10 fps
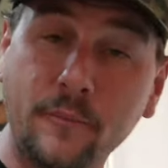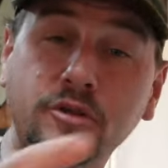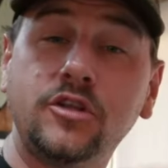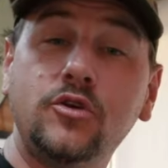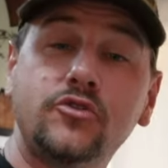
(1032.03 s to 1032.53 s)

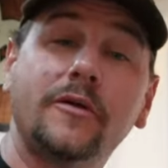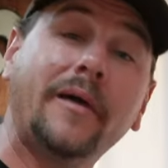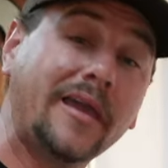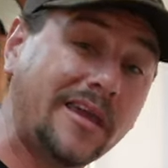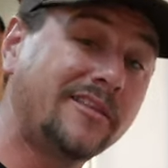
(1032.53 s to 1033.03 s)
Put the Nutria
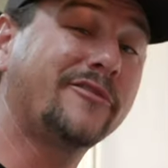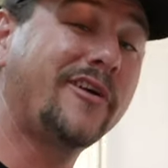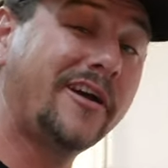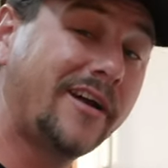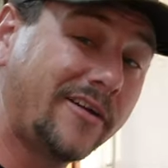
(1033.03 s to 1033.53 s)
back in the
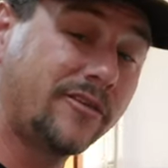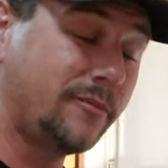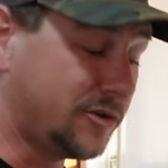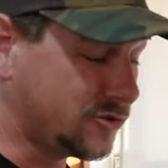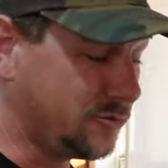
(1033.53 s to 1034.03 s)
fryer after the
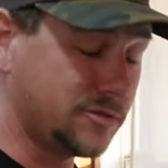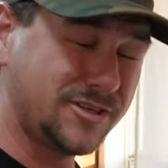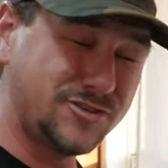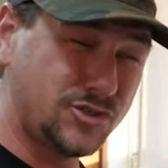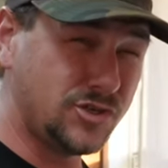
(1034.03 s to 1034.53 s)
mushrooms
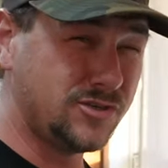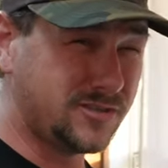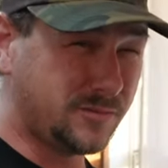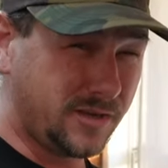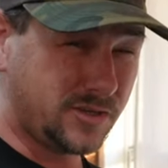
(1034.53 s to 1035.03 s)
just
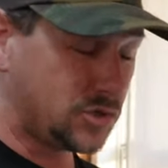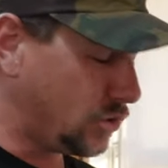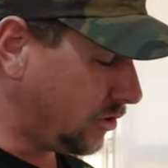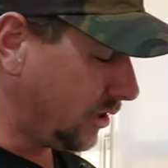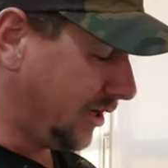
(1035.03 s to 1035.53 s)
to make
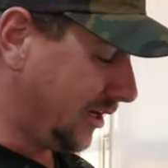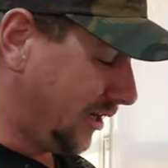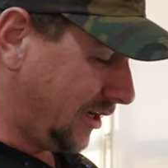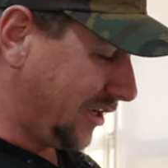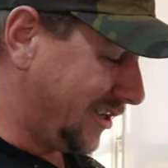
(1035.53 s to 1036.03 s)
sure,
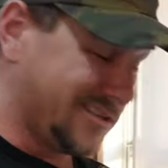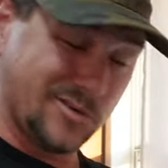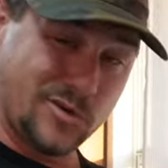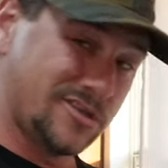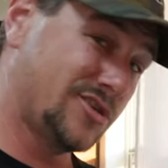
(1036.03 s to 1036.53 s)
because I
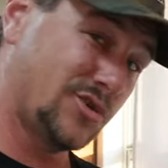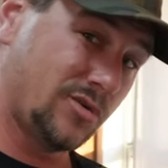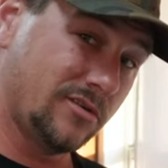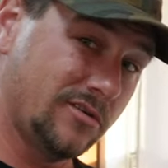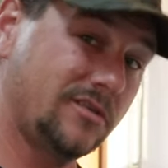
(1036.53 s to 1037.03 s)
wasn't
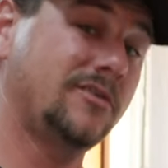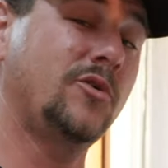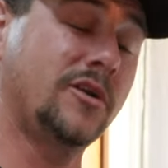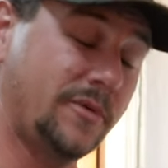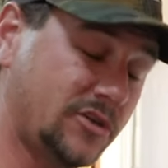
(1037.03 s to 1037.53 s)
sure. I
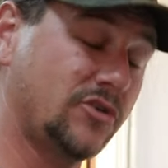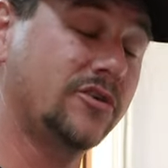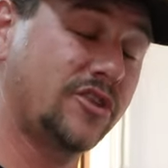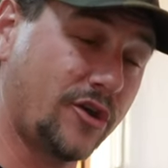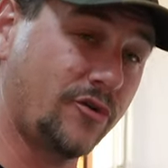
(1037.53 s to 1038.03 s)
want to make sure
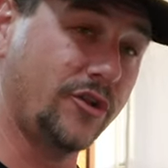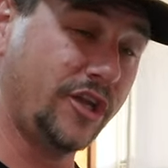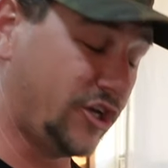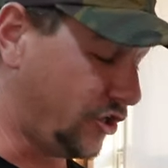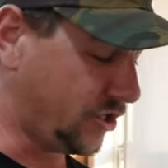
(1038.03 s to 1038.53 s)
it's thoroughly
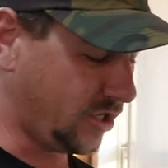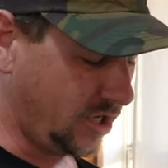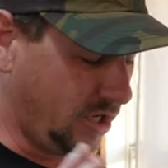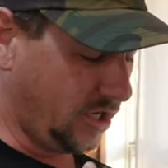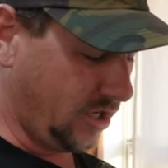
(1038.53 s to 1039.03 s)
cooked,
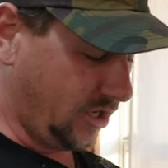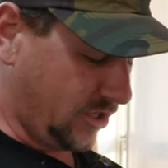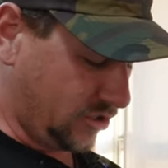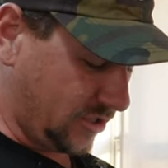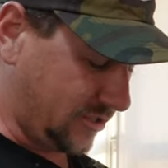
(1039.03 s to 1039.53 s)

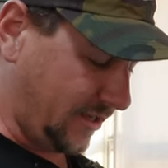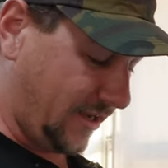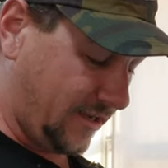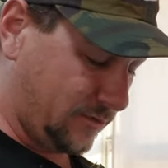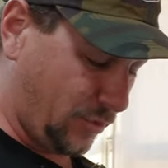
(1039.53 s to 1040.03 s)
just in
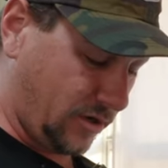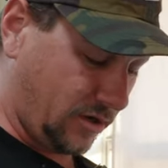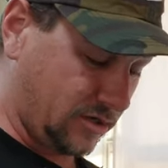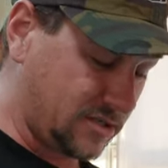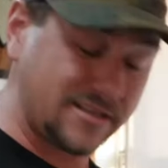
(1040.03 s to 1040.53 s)
case. But
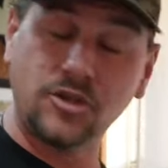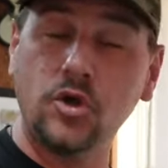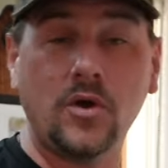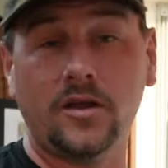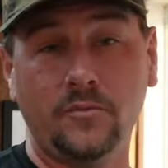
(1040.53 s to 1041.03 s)
uh, since I
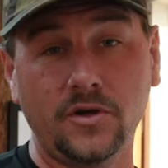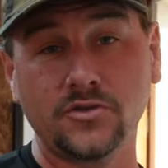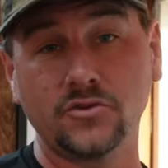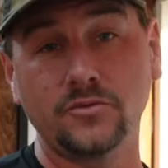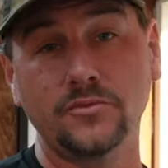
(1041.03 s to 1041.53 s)
know how the
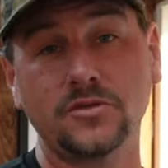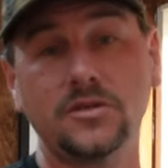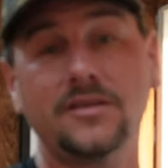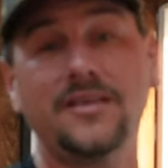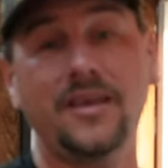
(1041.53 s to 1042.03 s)
mushrooms
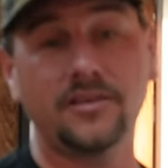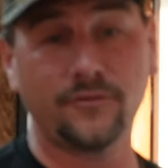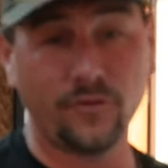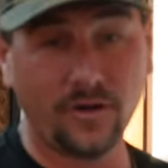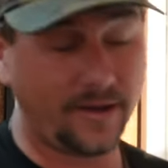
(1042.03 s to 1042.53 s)
taste
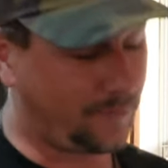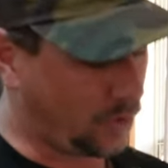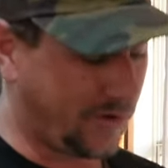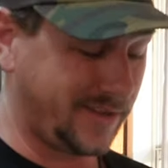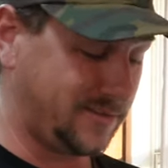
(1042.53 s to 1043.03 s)
fried, I'm gonna
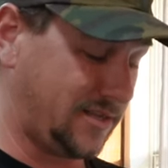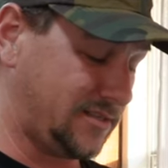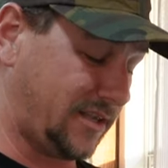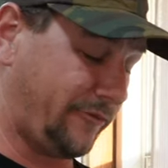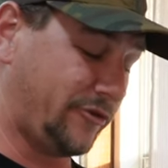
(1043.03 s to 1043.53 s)
go ahead and
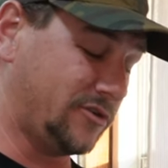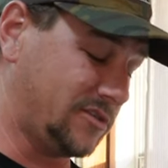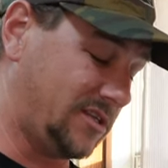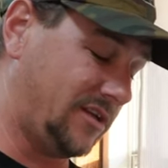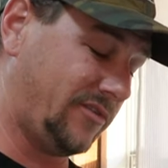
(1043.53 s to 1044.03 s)
taste that first to
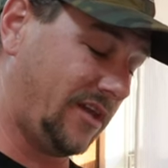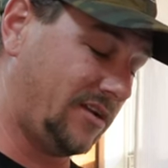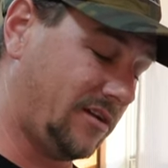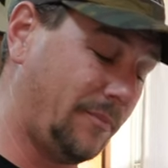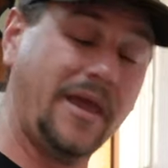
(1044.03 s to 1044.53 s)
see if that
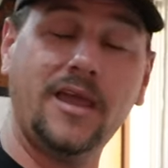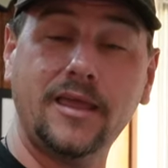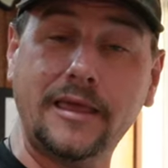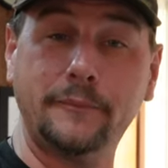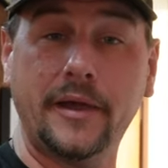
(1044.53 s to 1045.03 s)
uh,
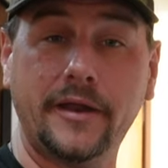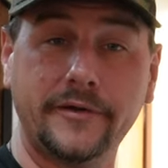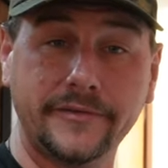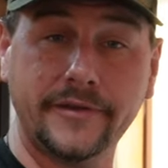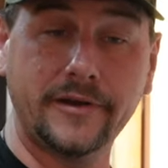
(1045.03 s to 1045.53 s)
pancake
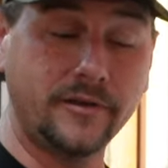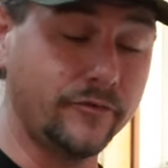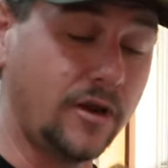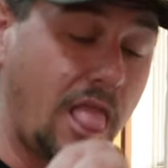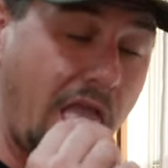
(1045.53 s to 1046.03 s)
batter is any
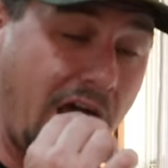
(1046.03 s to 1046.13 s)
different.